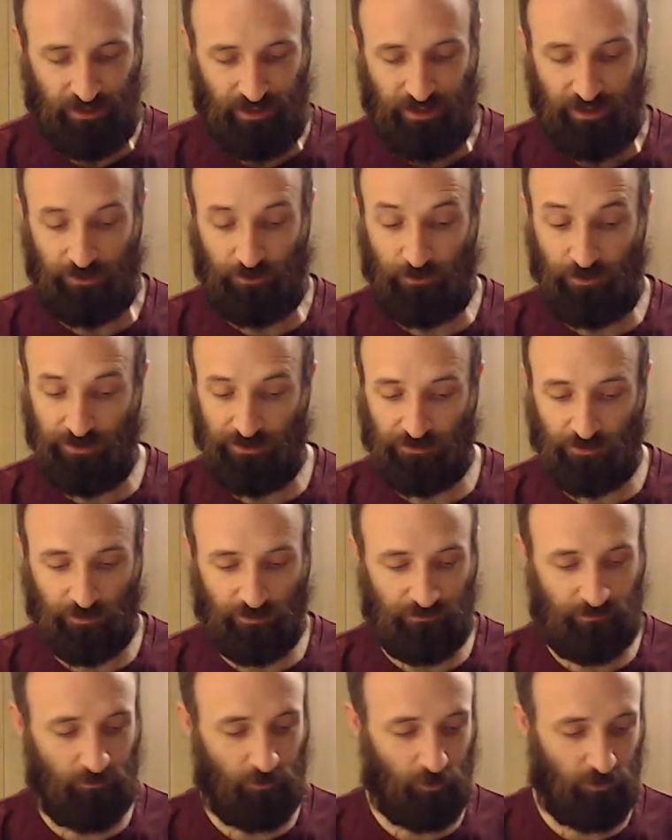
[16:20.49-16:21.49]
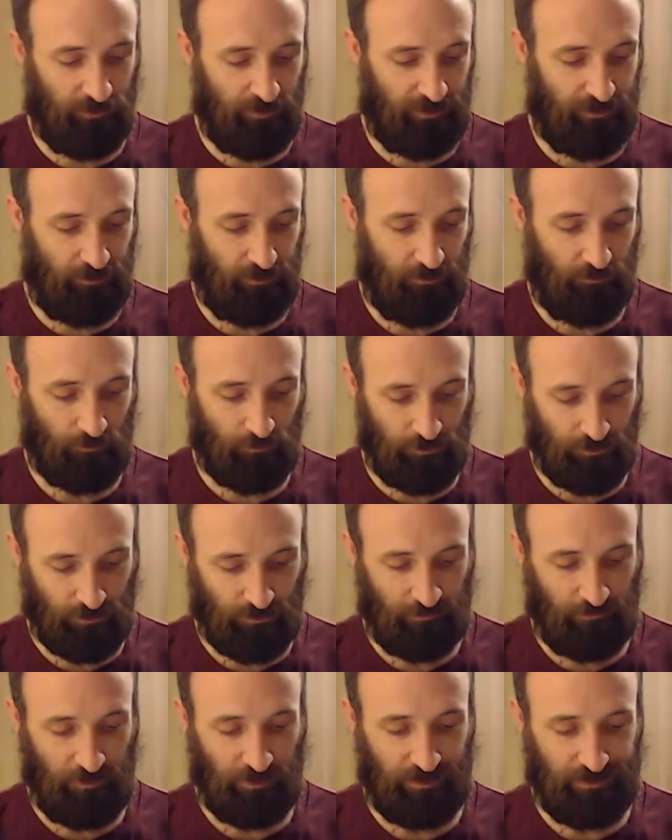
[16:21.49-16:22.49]
A queen is worth more than a
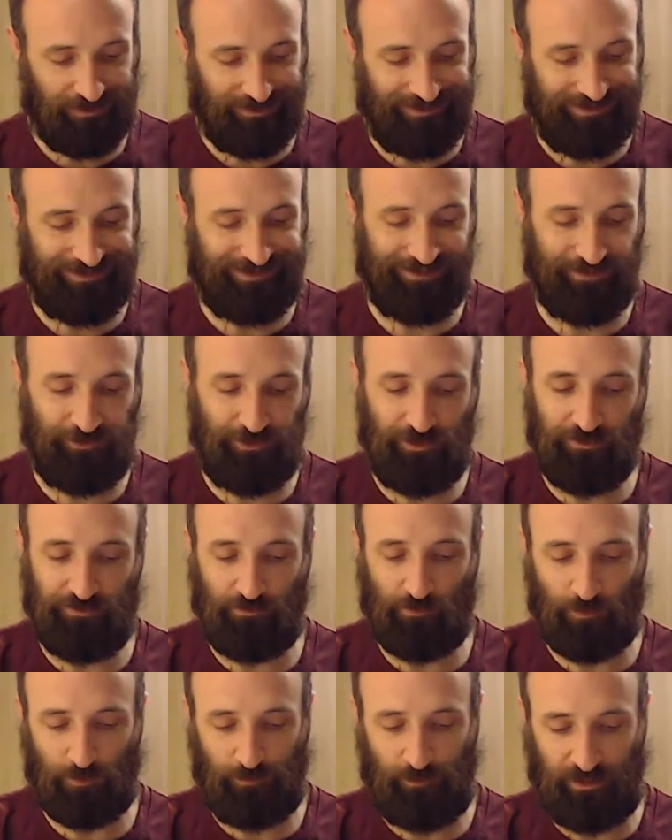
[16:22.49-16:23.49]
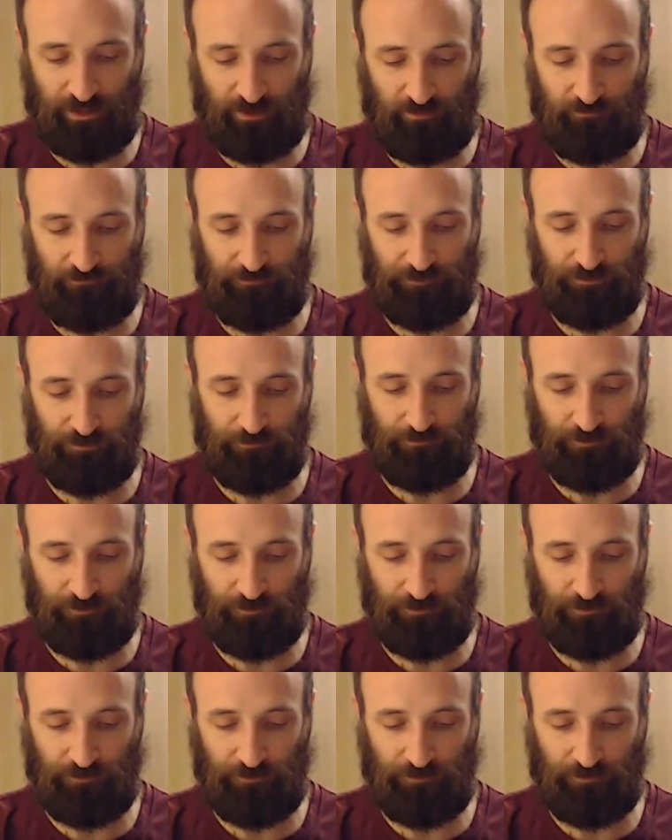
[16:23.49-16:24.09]
rook because she is more powerful.